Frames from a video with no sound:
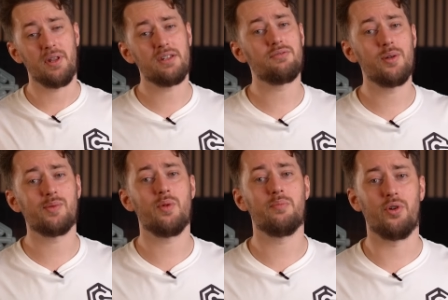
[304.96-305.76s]
But there's room
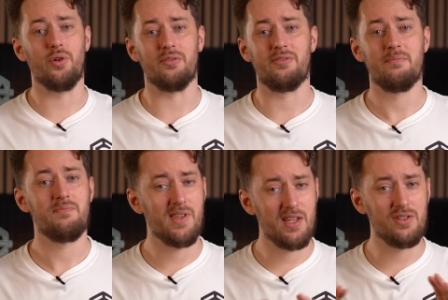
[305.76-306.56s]
to improve.
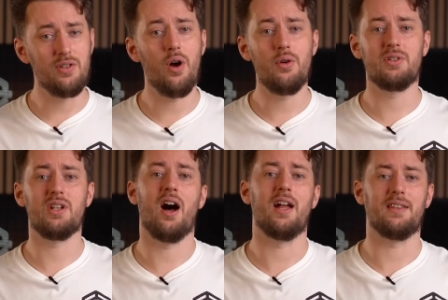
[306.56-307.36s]
There's no
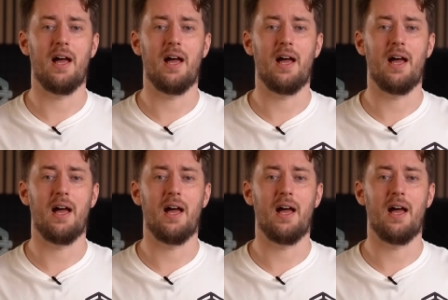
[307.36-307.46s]
denying